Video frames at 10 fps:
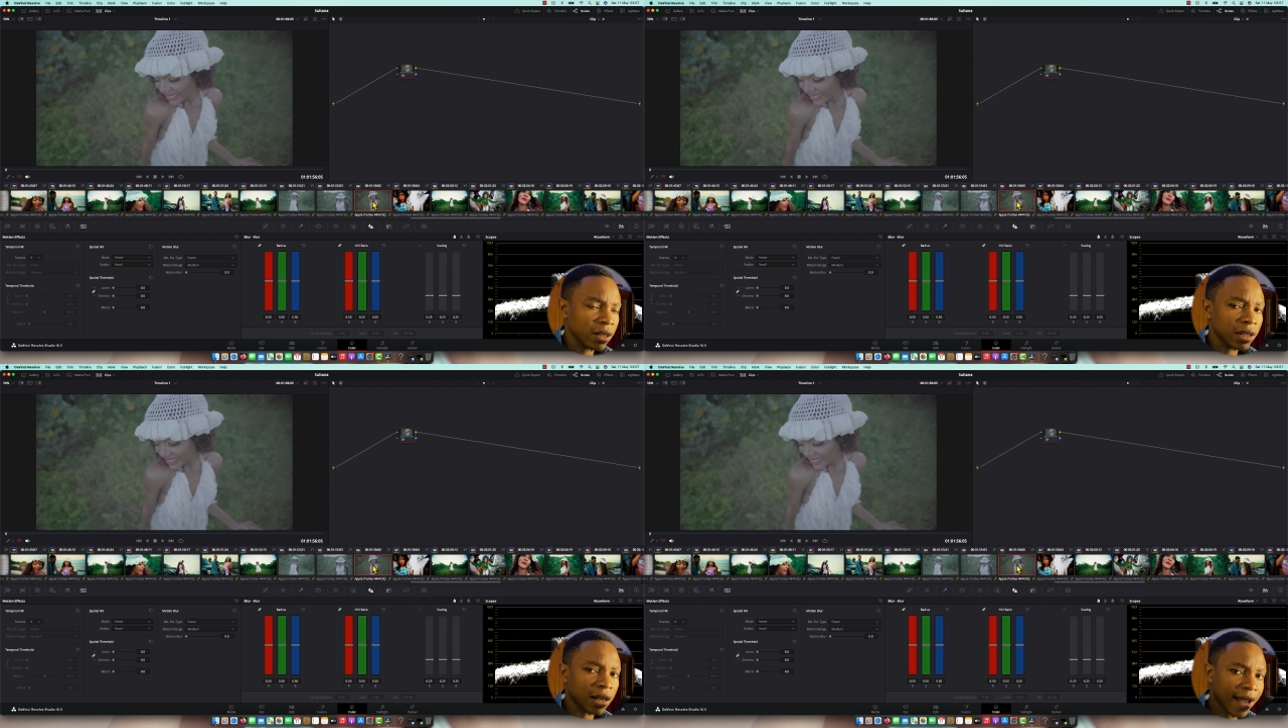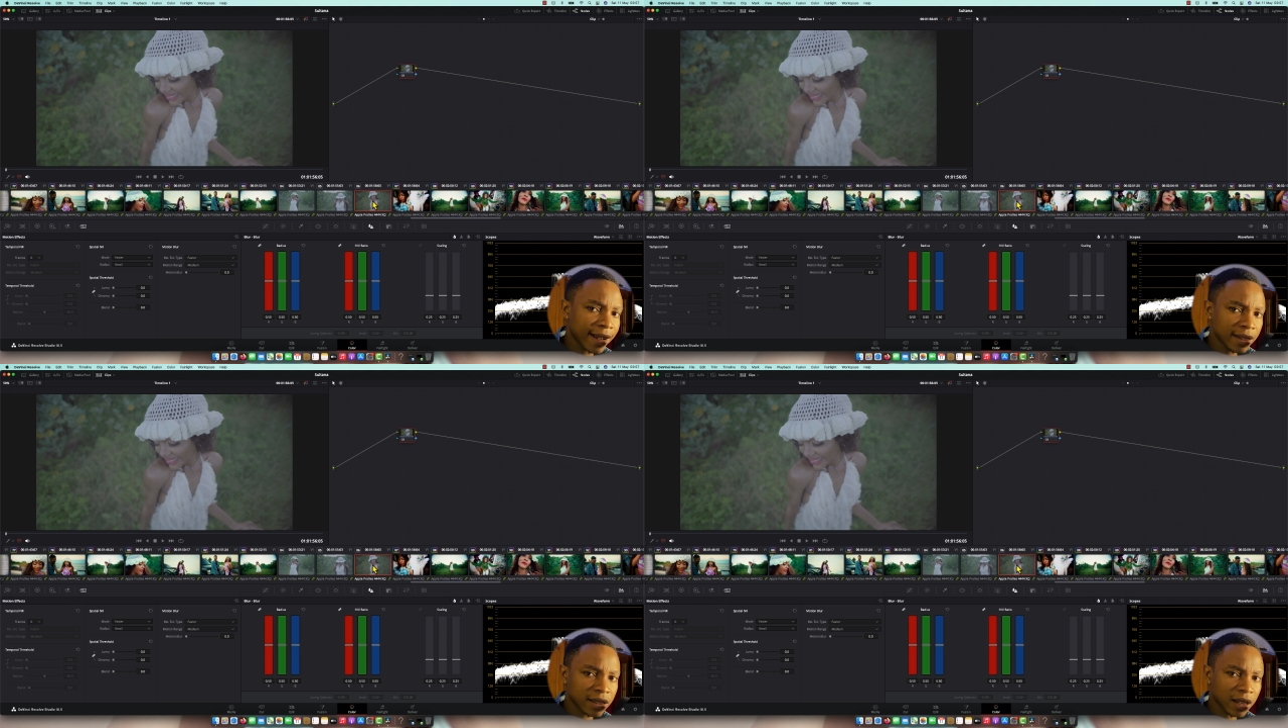the
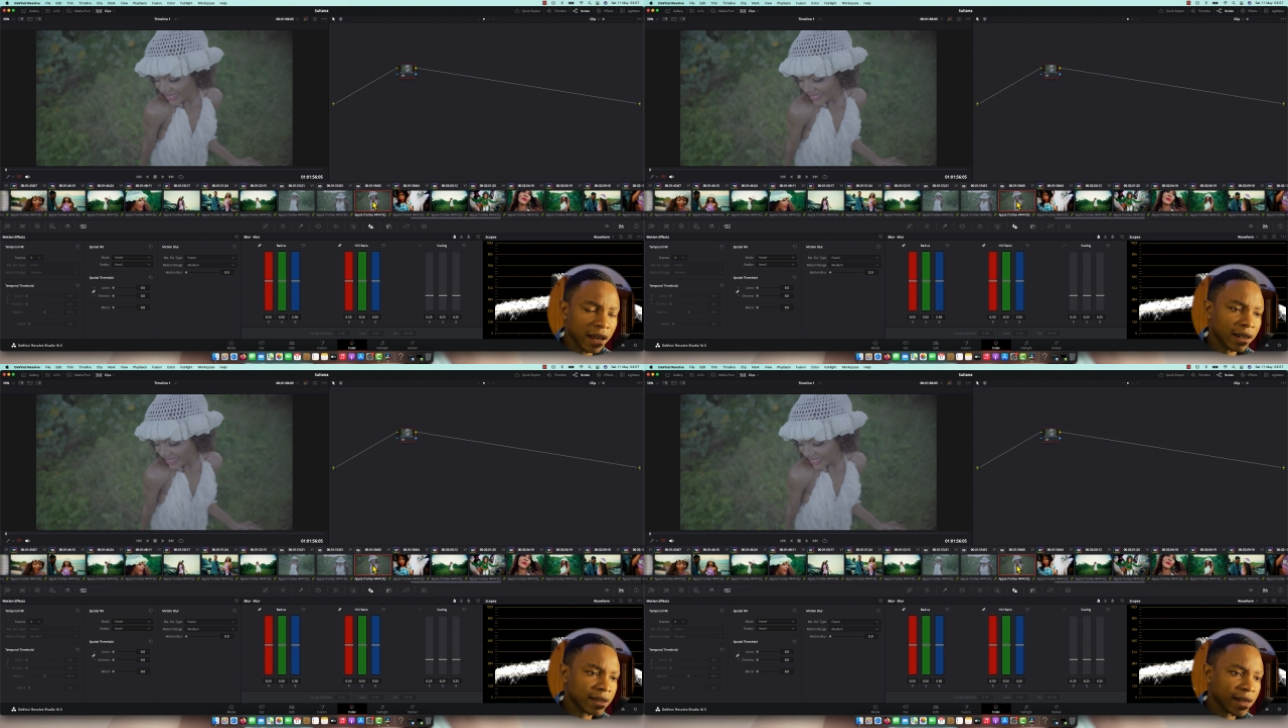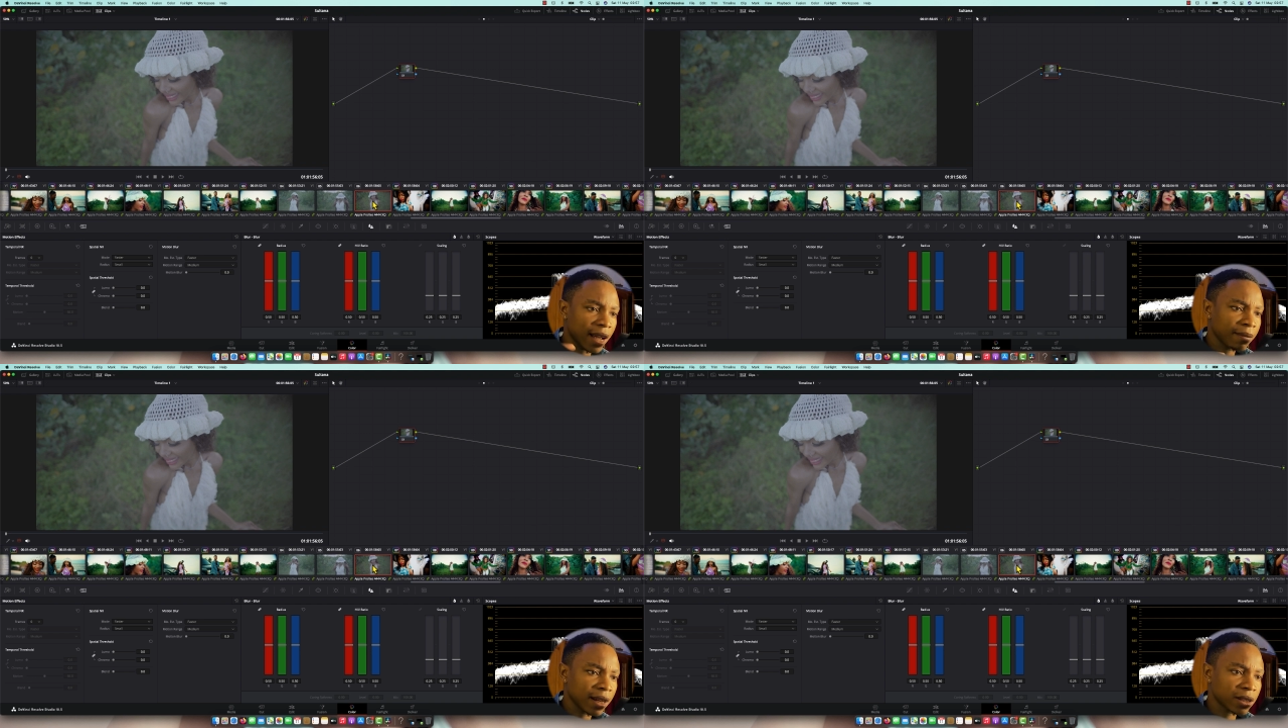lights and the
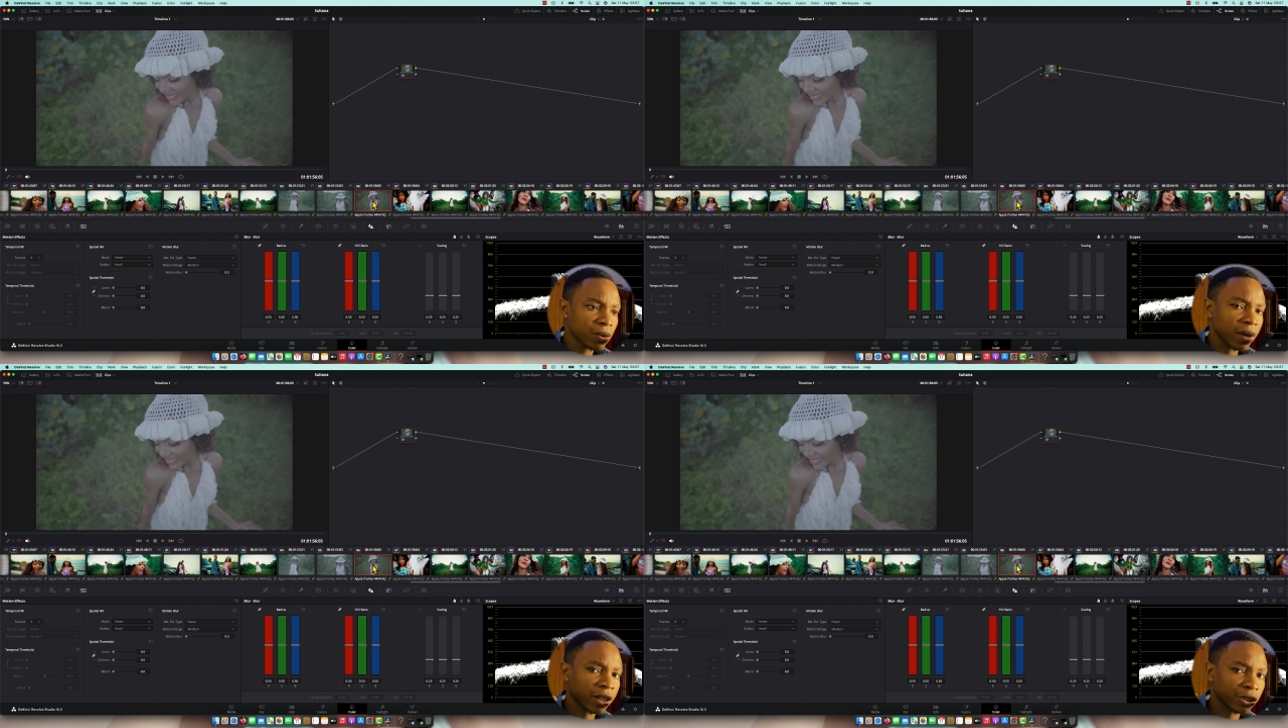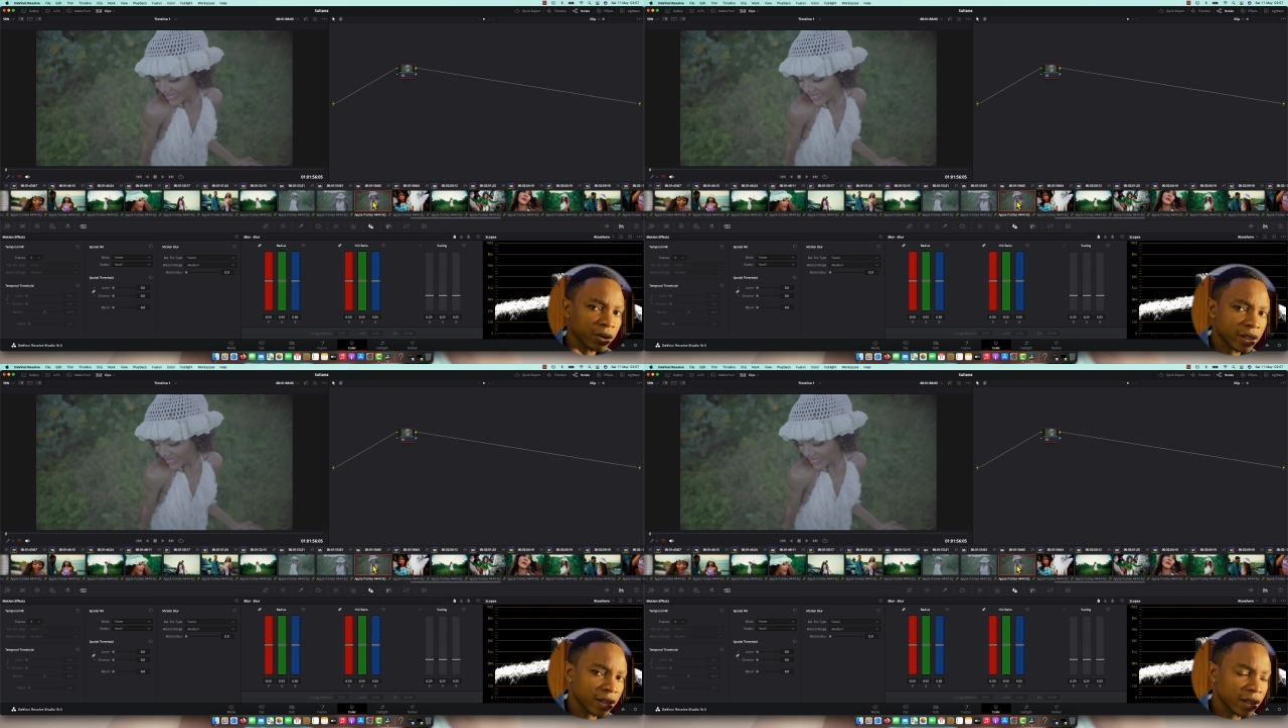time that we are
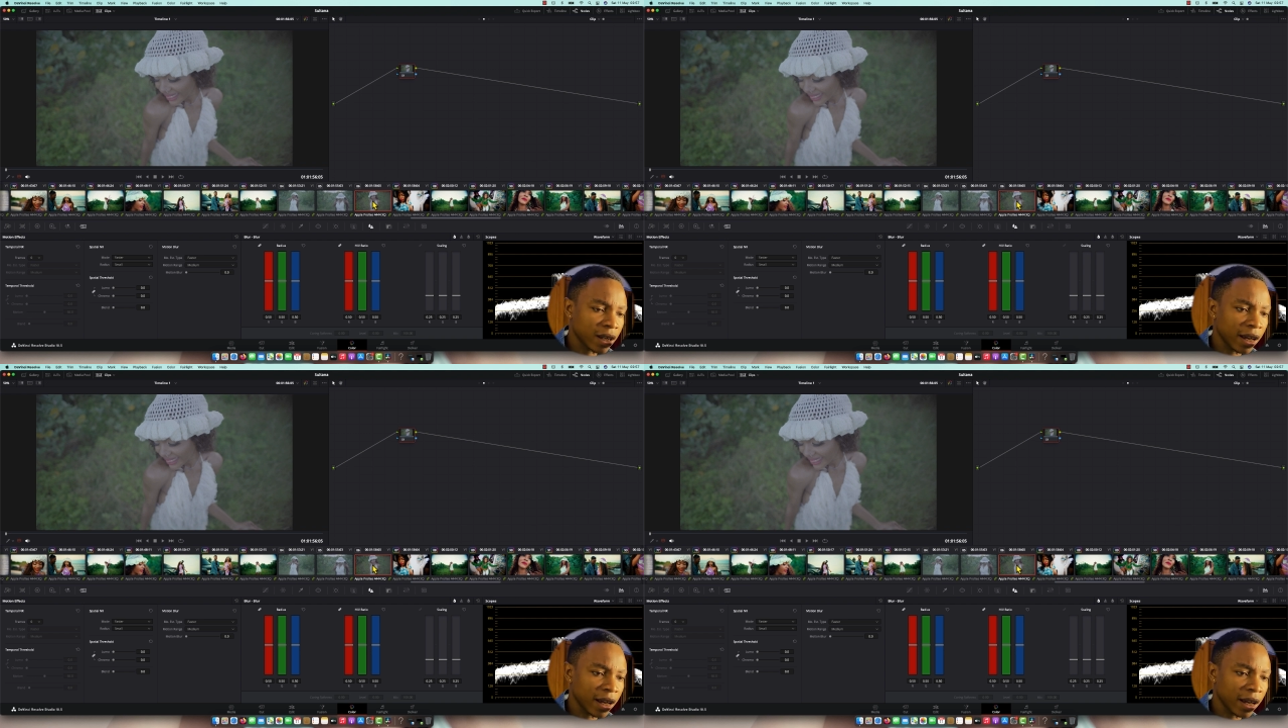shooting